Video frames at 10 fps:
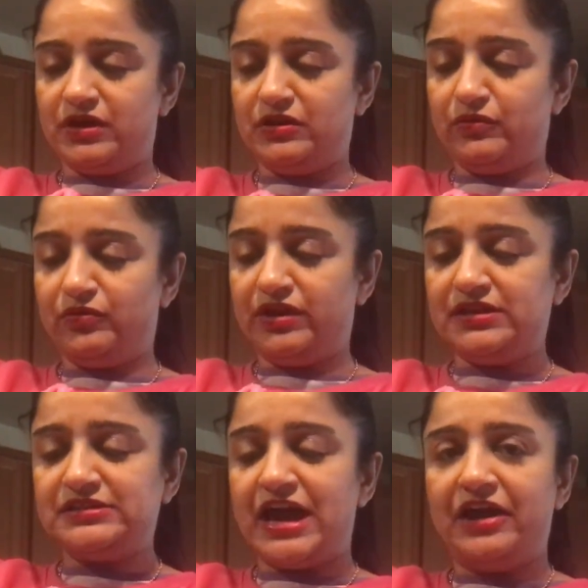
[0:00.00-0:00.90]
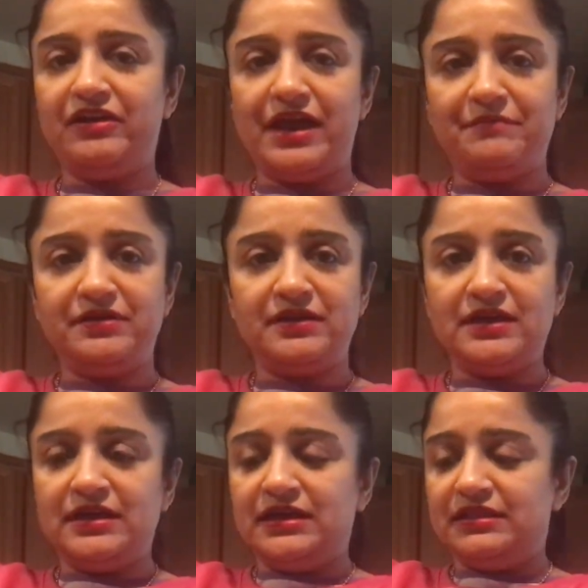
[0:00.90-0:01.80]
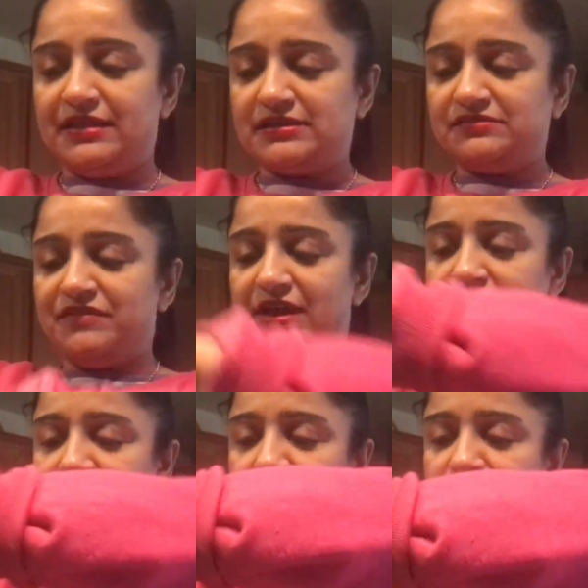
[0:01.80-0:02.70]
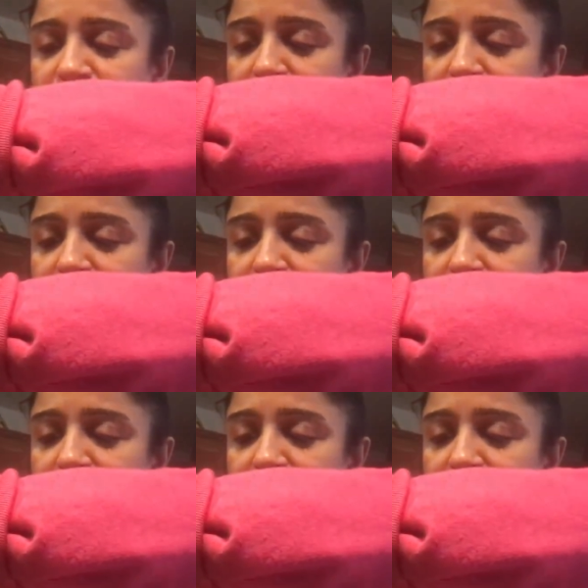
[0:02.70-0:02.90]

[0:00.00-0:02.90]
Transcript: can do the entire lemon. That's fine too.